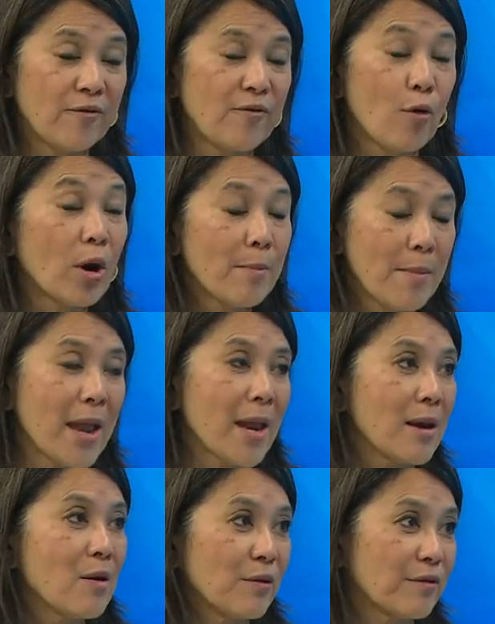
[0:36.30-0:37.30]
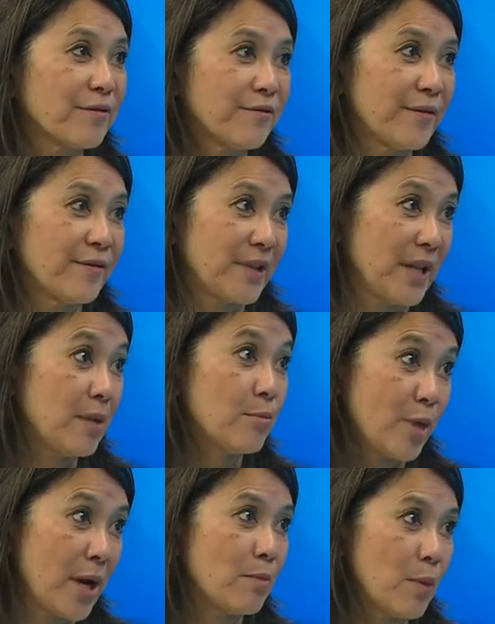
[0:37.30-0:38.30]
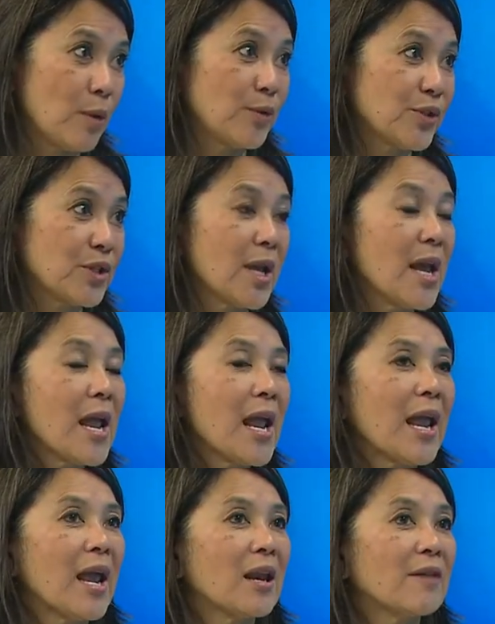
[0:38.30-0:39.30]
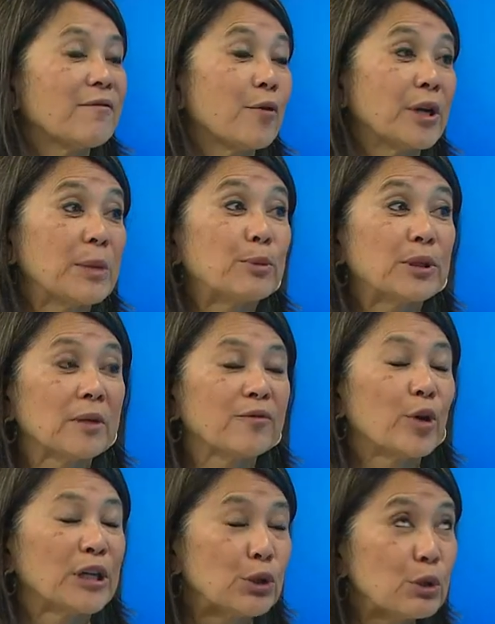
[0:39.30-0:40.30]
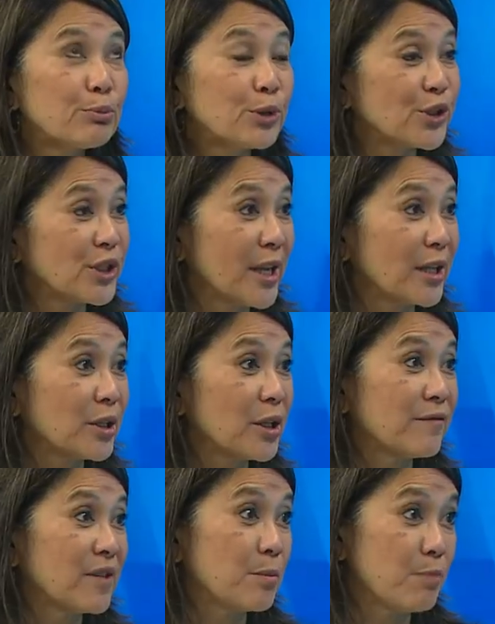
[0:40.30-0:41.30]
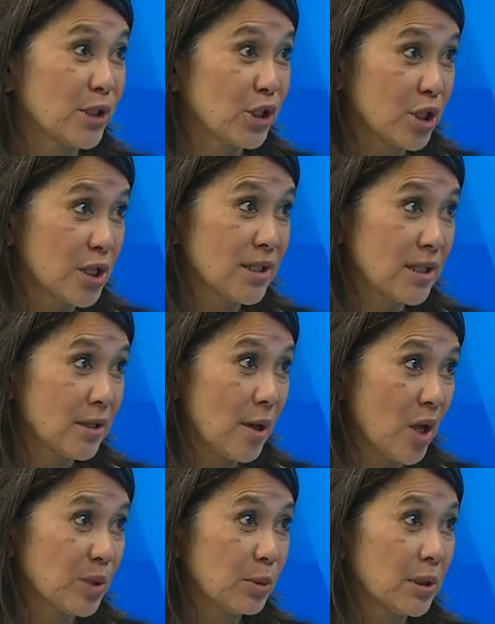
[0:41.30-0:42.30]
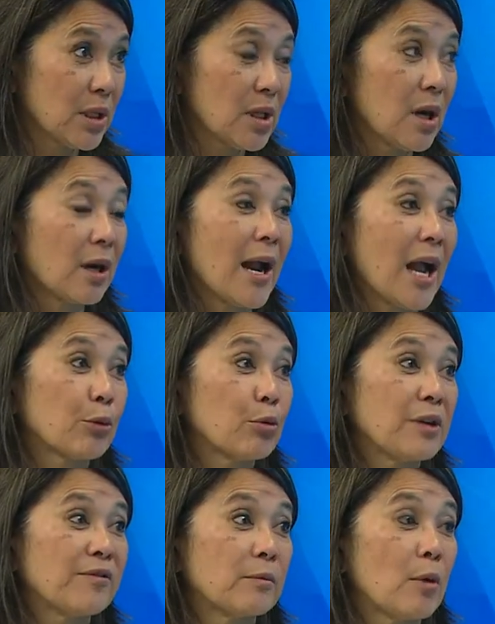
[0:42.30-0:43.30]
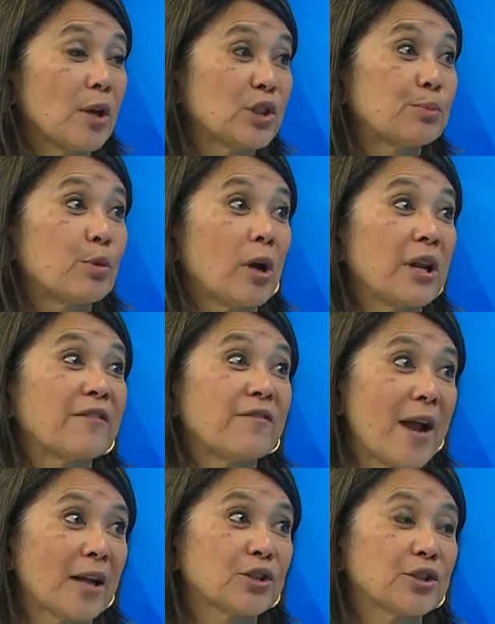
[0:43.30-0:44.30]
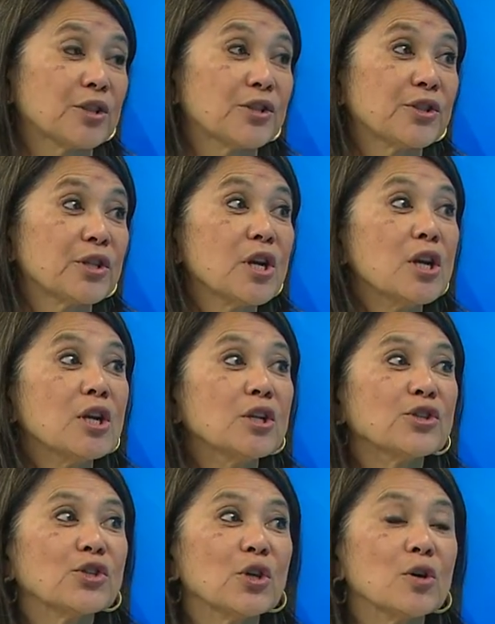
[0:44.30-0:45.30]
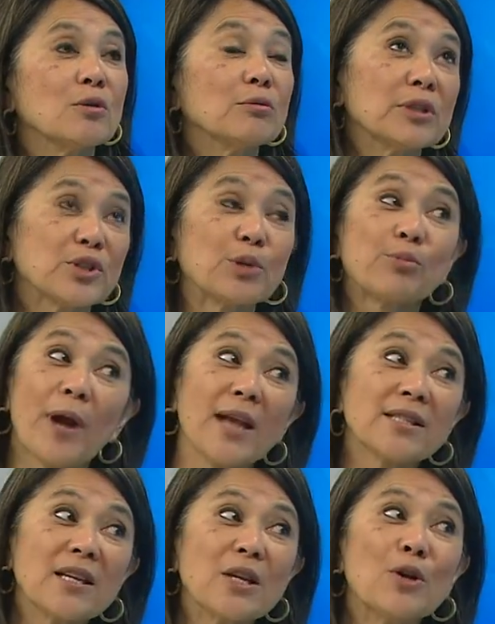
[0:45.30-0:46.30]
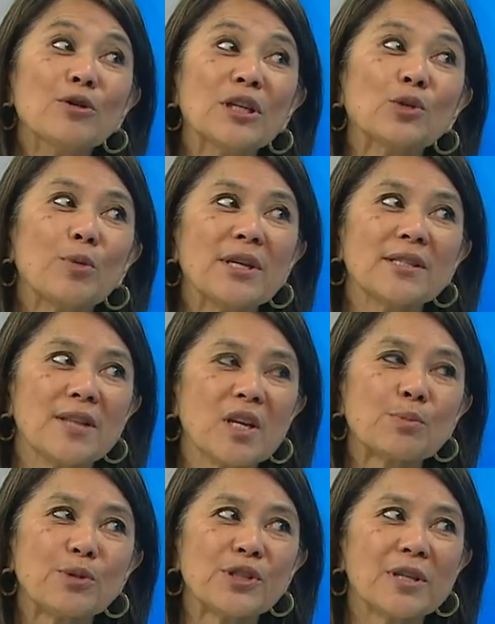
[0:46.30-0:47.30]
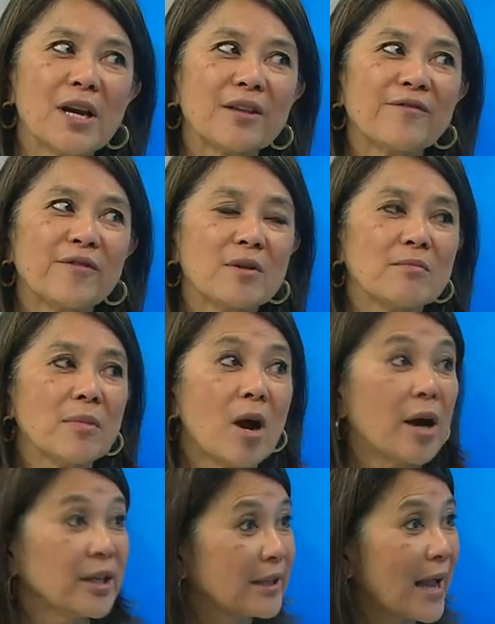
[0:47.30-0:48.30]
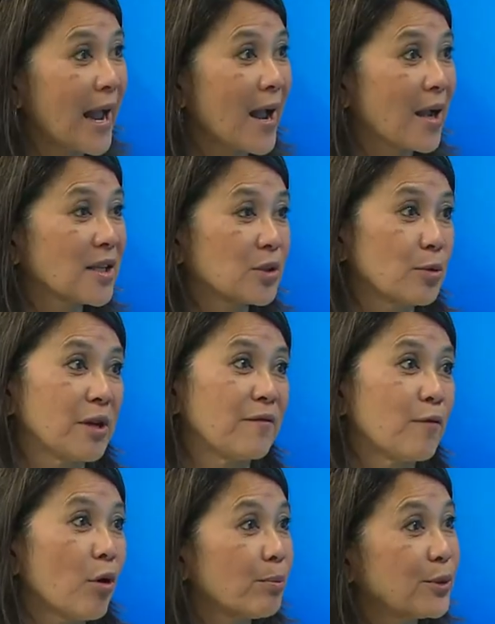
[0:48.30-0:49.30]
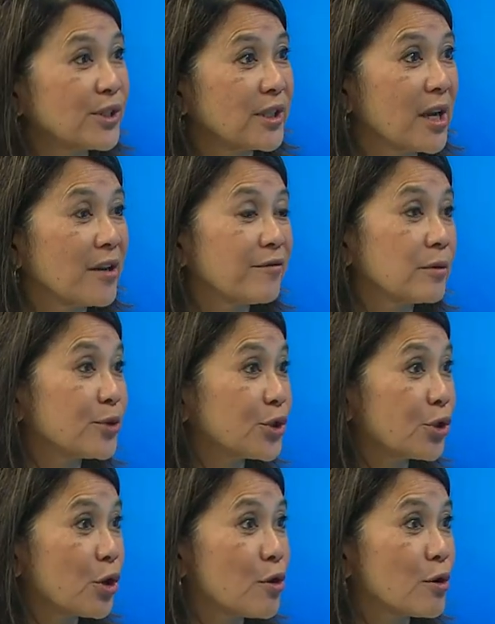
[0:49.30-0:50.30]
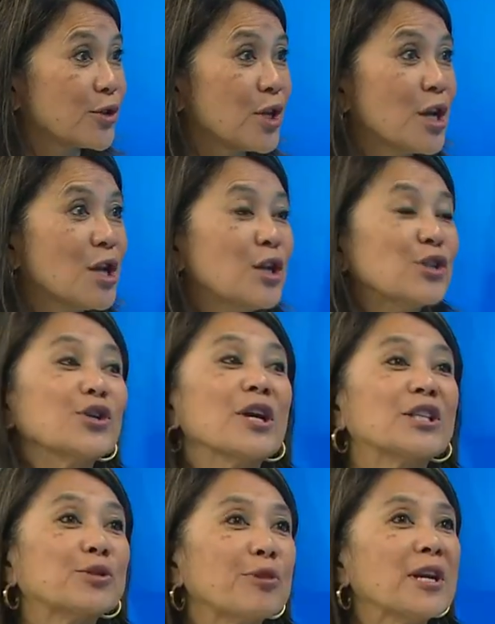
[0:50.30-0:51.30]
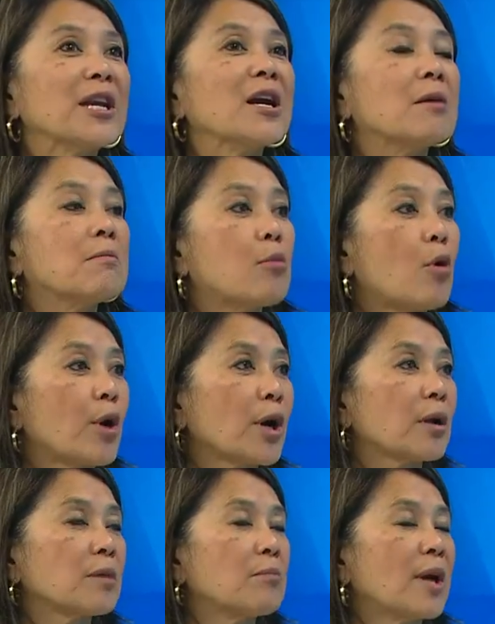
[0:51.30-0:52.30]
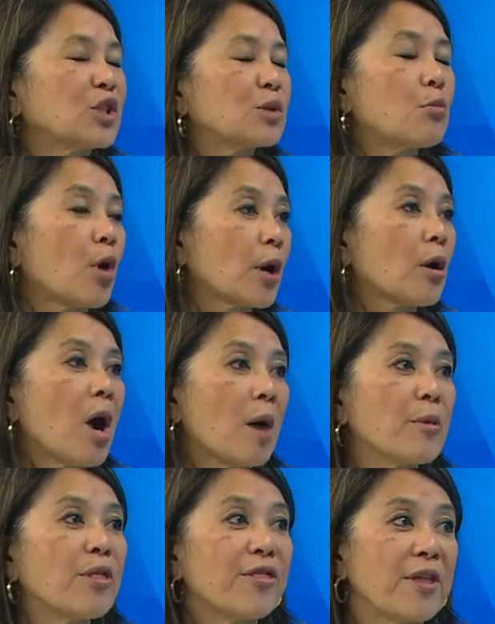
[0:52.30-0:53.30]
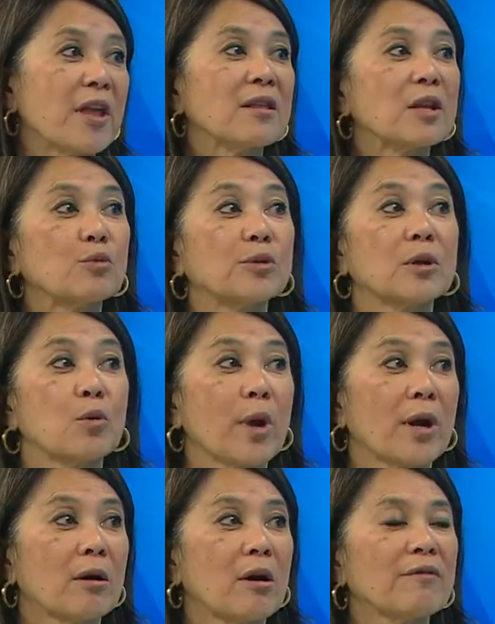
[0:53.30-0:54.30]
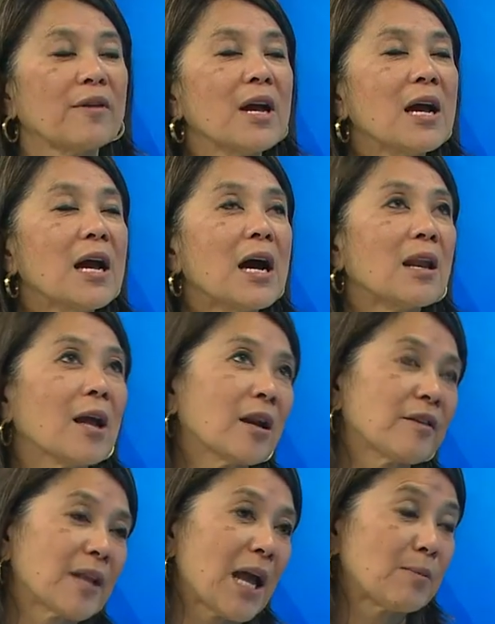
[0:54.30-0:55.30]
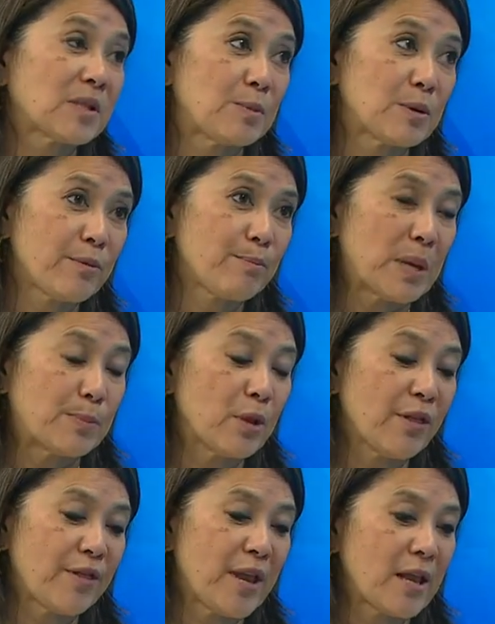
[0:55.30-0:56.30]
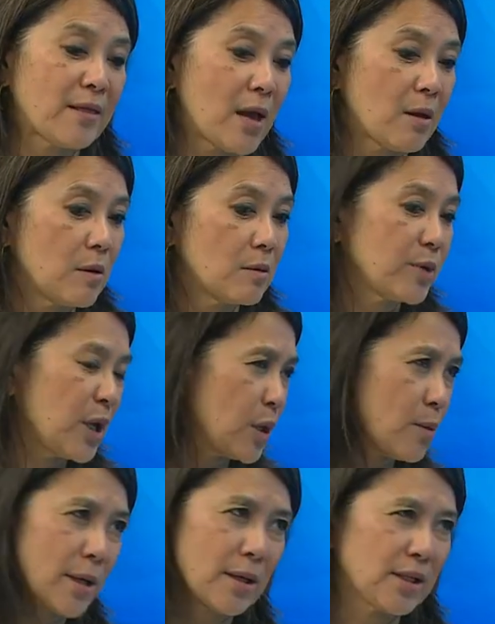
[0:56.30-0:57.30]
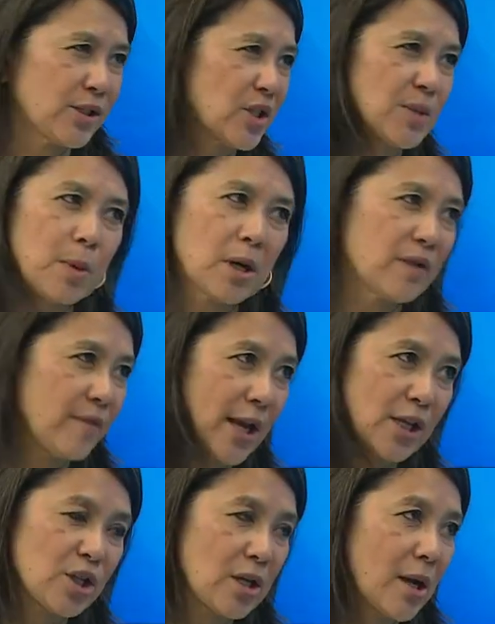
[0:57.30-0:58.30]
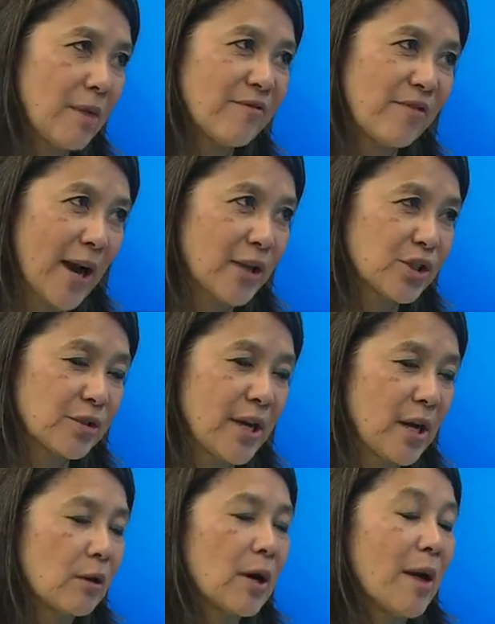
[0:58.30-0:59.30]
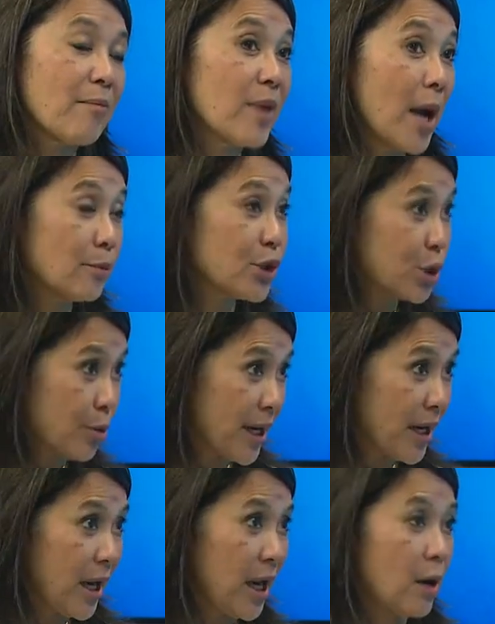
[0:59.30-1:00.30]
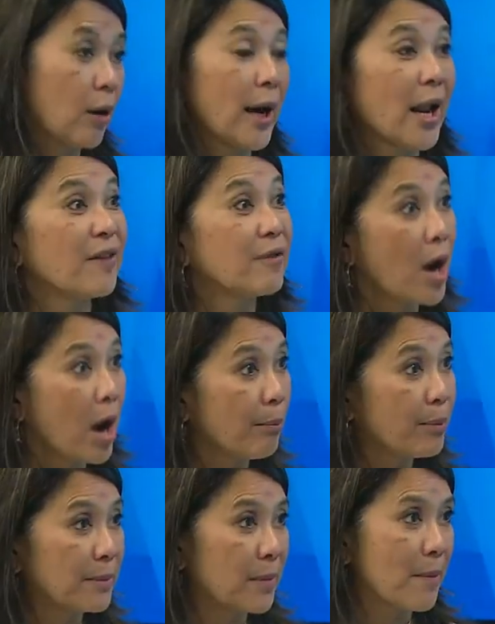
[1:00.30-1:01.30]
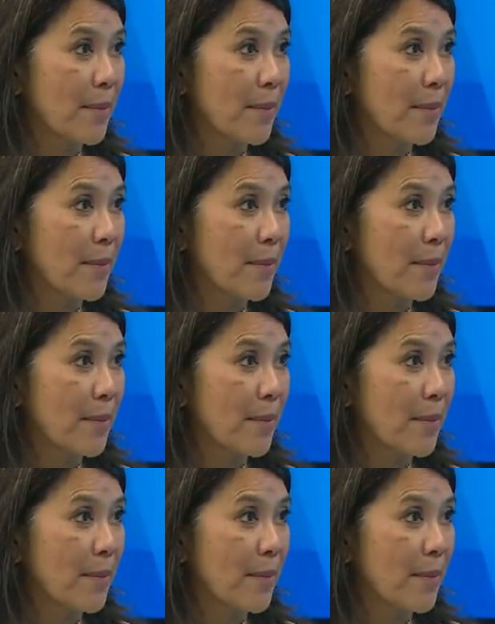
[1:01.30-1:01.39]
4 men over 50 break bones. And 42% of admissions in the hospital are actually from osteoporotic fractures. So surprisingly, only 26% from heart attacks, 24% from strokes. So it's really a much more common thing that we're aware of. A lot of times people think that, oh, you know what, it's just part of aging. I'm fracturing, or I'm shrinking, or I have a hump in my